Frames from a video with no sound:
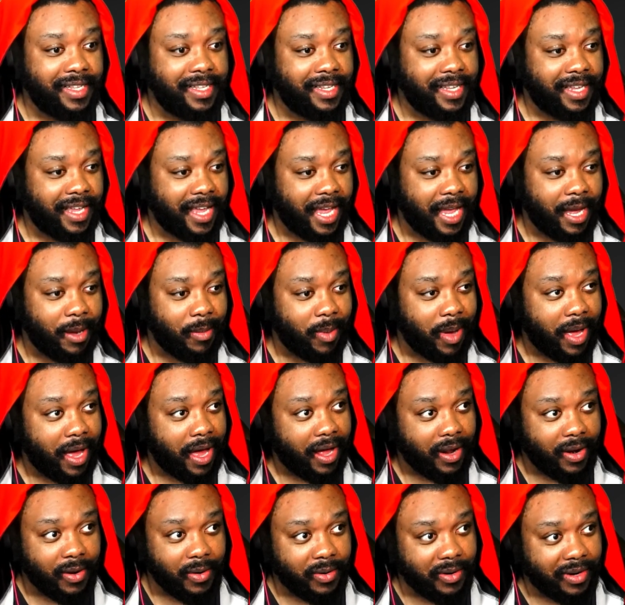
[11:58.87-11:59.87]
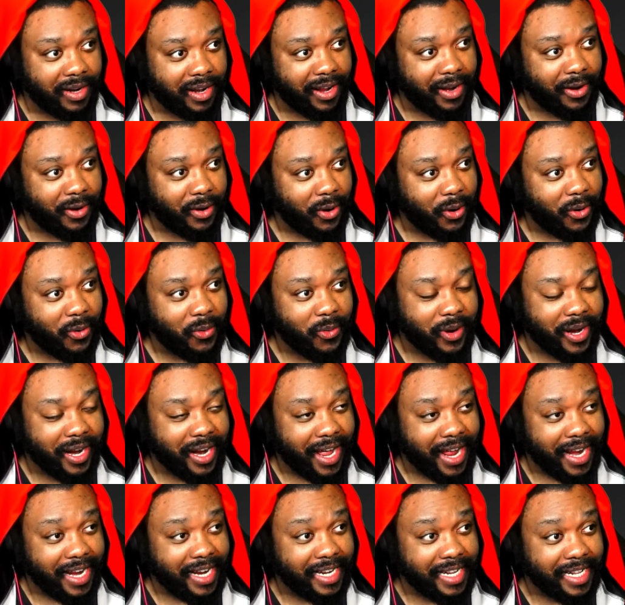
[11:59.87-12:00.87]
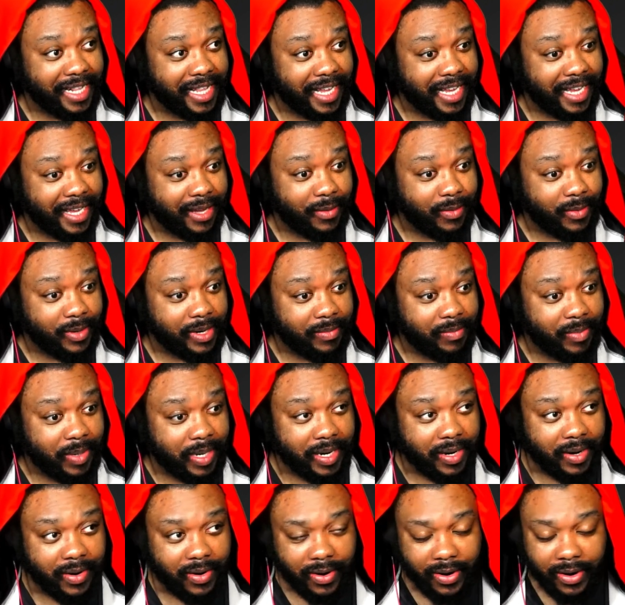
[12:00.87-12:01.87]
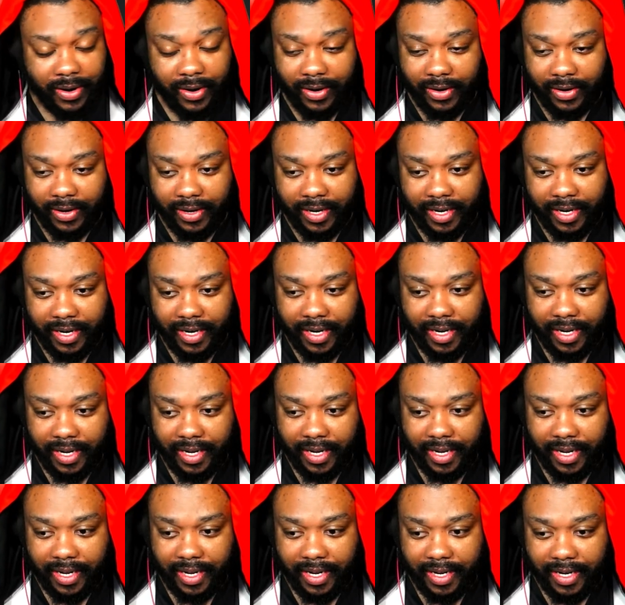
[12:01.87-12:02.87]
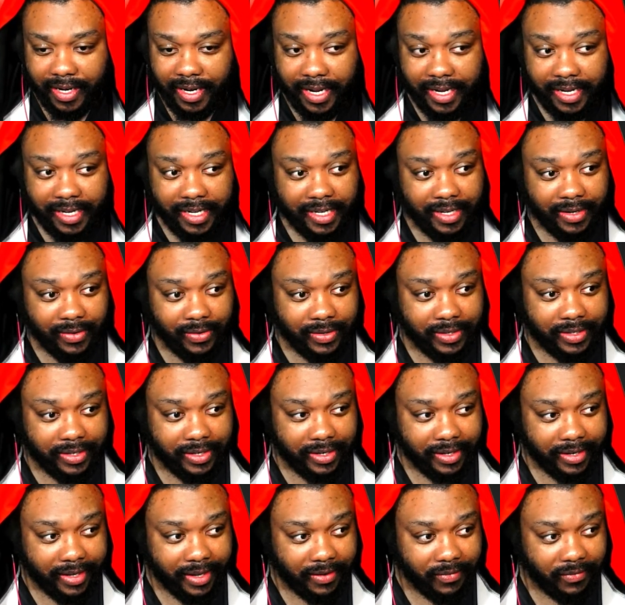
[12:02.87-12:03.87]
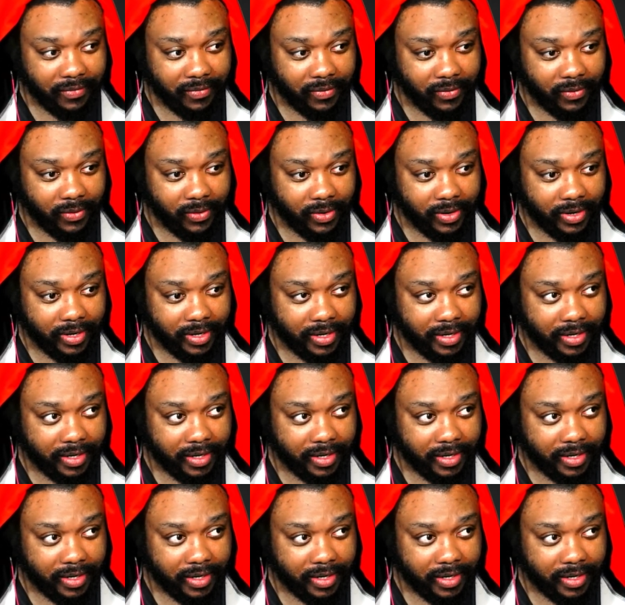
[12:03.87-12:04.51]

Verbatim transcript: came out of nowhere. I didn't think it would have been her that he was looking for.